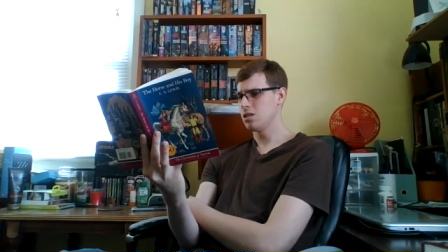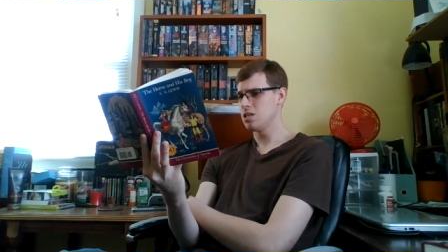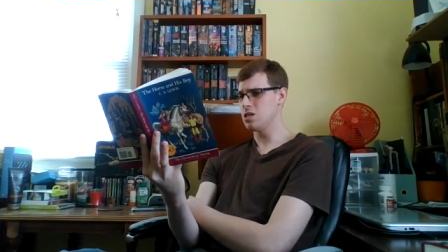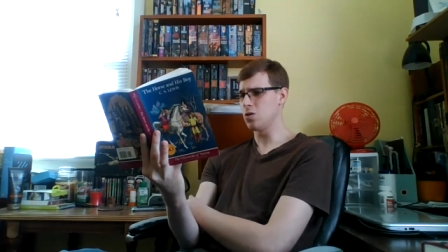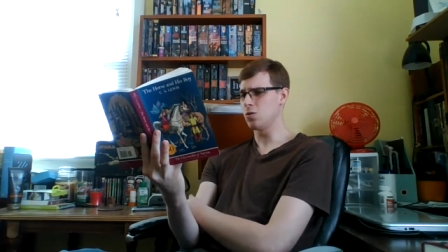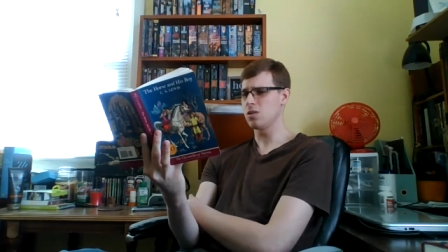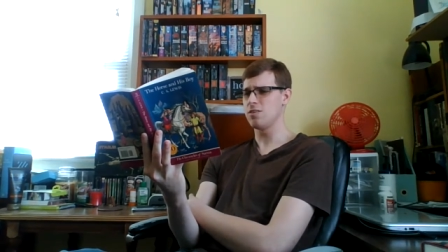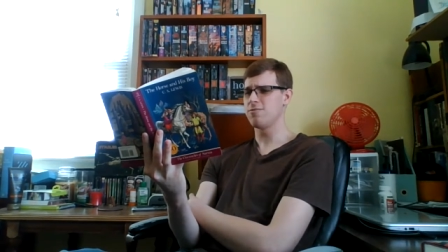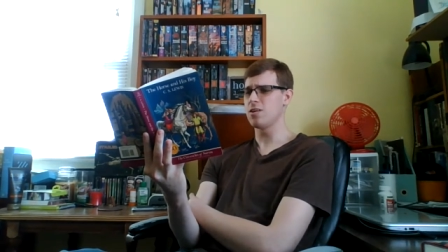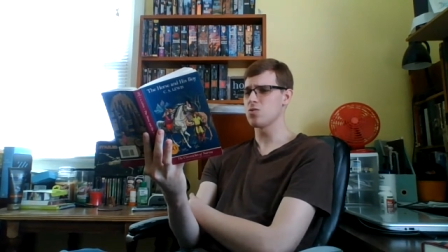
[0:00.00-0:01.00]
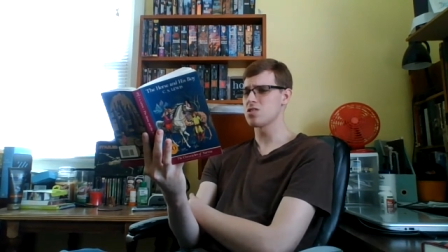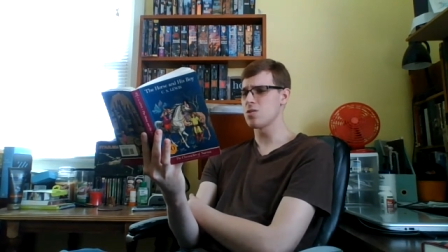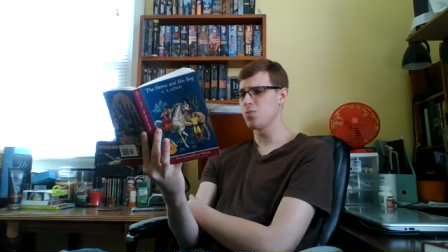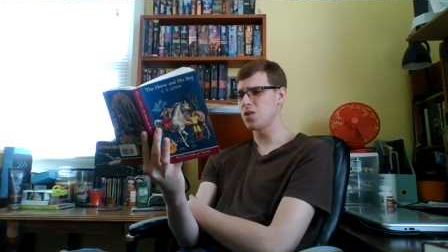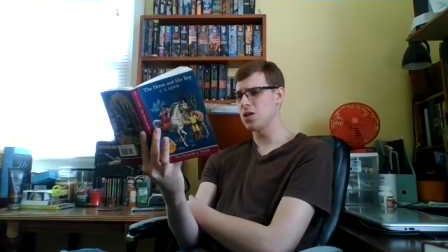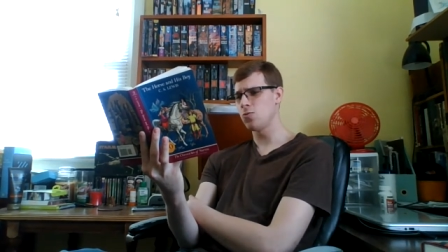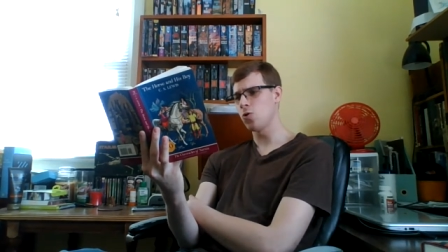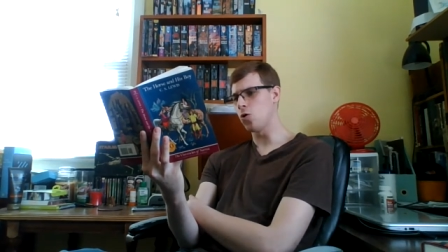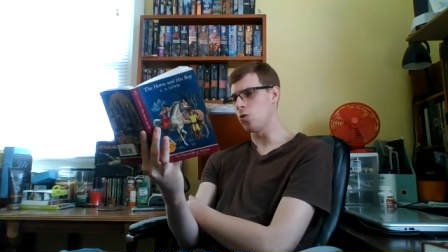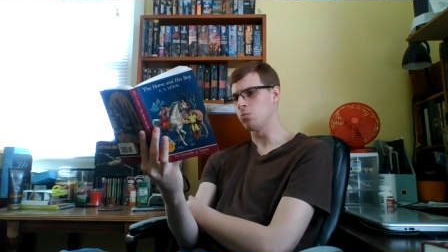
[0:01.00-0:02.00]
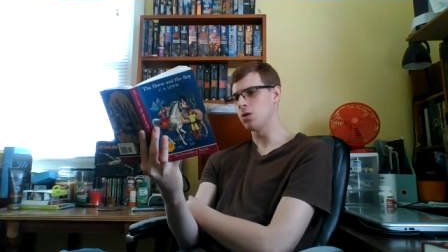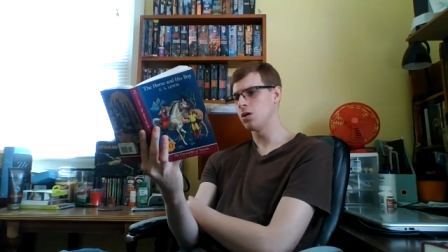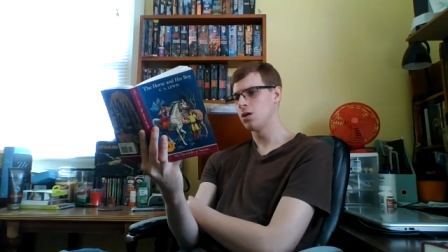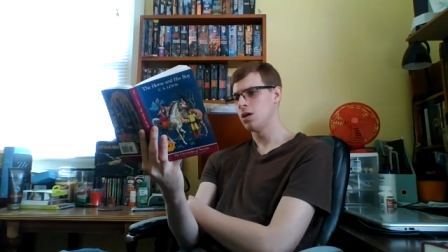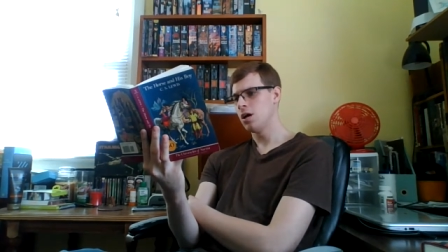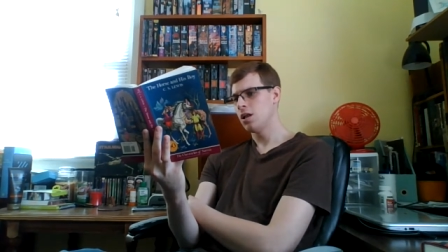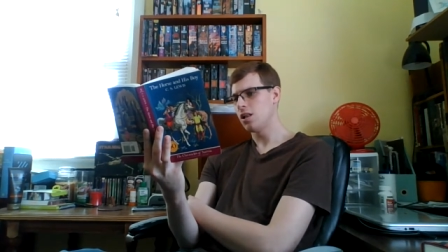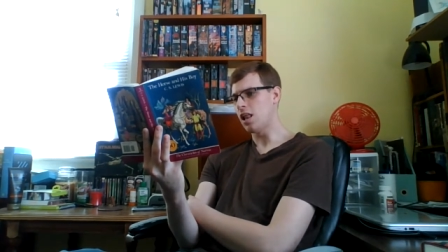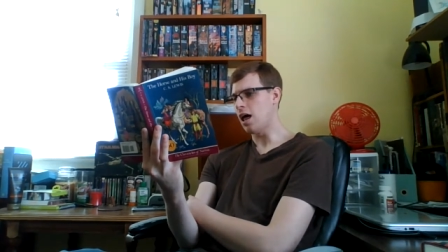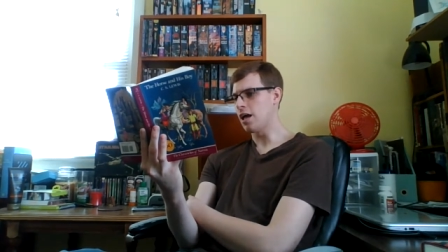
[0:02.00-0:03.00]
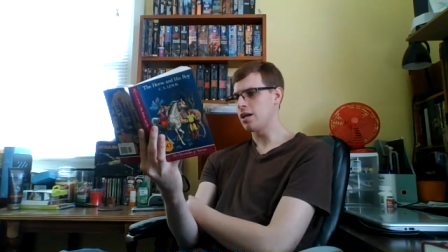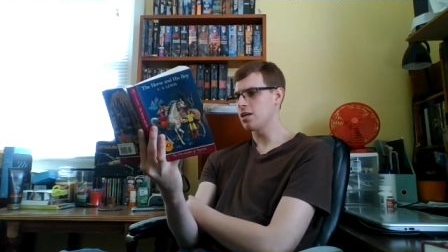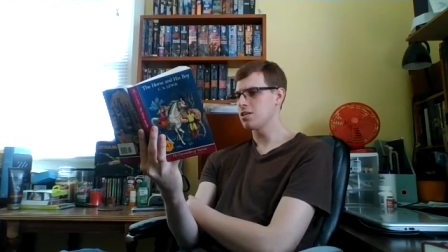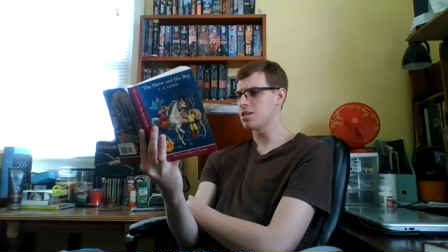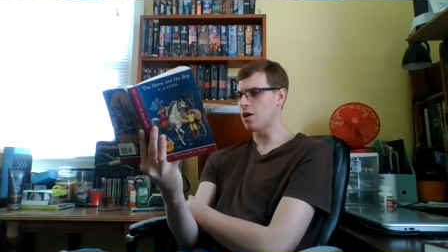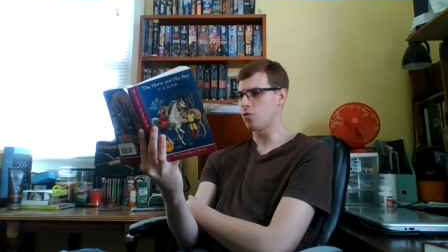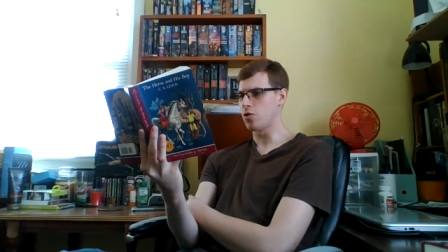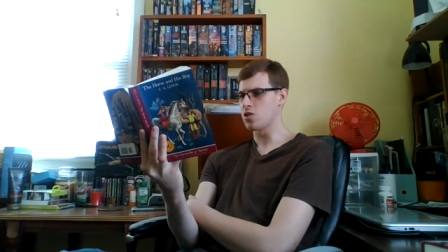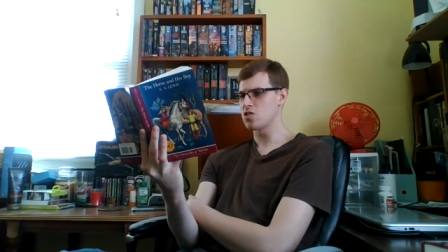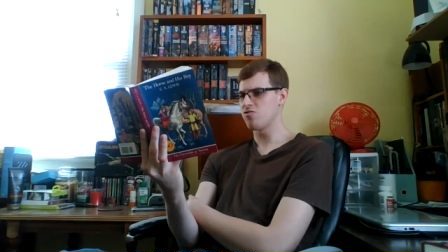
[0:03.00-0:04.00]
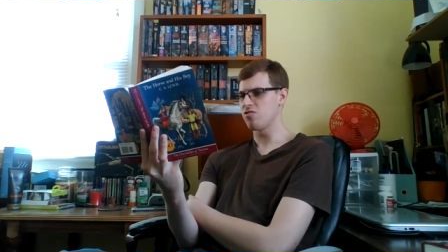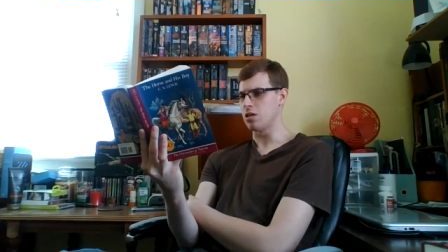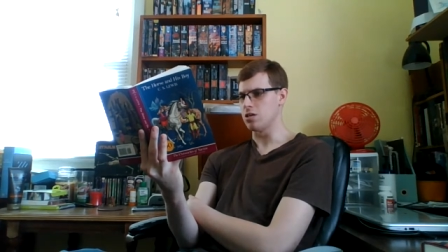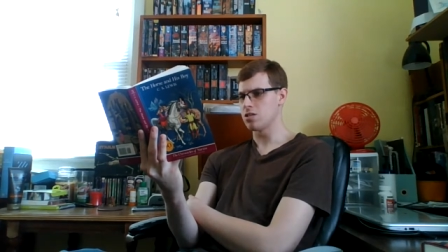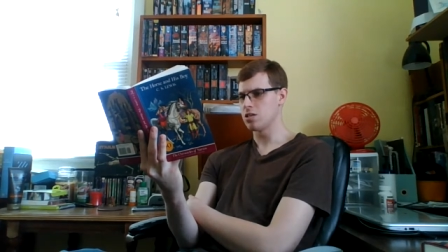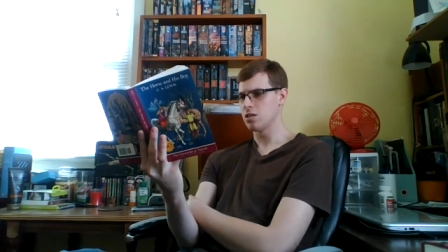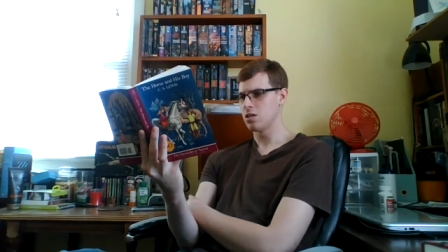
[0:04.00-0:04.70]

he only felt something warm lying down at his feet.